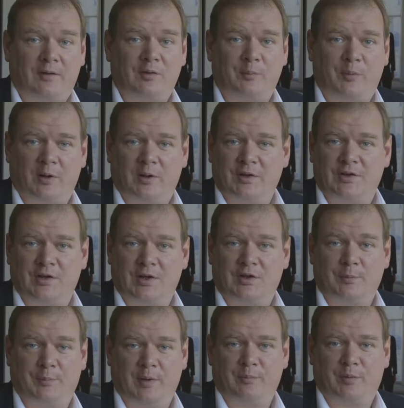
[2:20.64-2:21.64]
now the barley
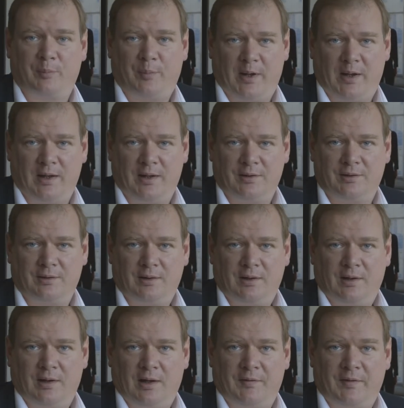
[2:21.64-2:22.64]
seeds have been prepared
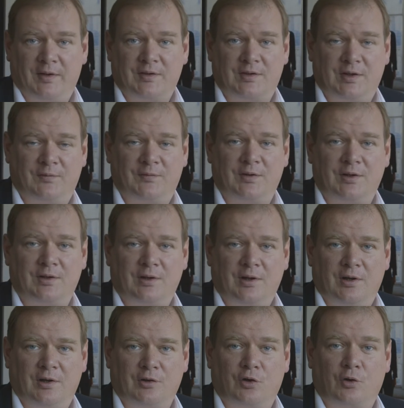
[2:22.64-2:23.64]
and they are
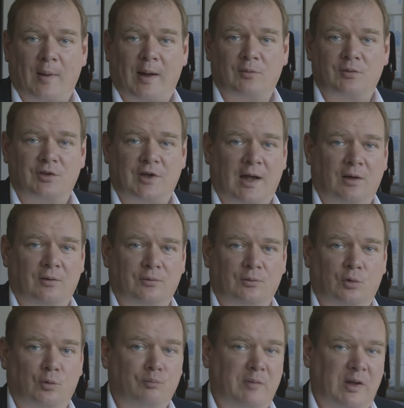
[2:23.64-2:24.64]
sifted and ground
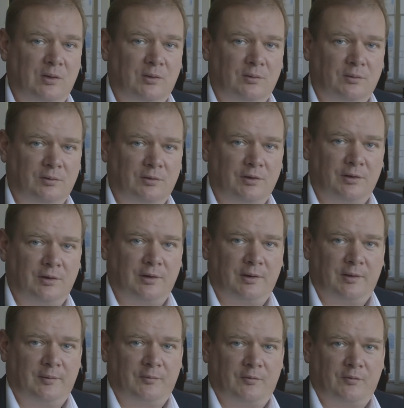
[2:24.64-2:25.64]
down or milled,
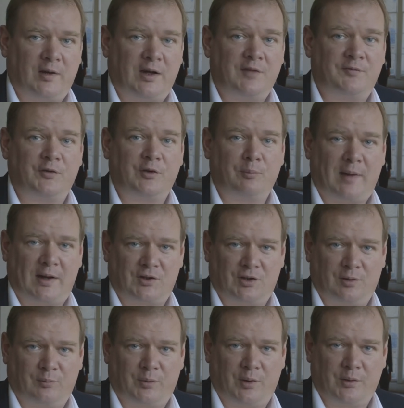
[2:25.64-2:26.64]
ready for the
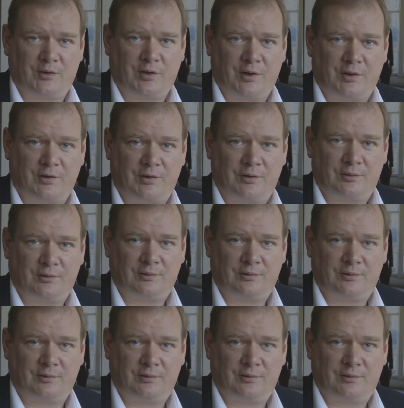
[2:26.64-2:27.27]
mashing process.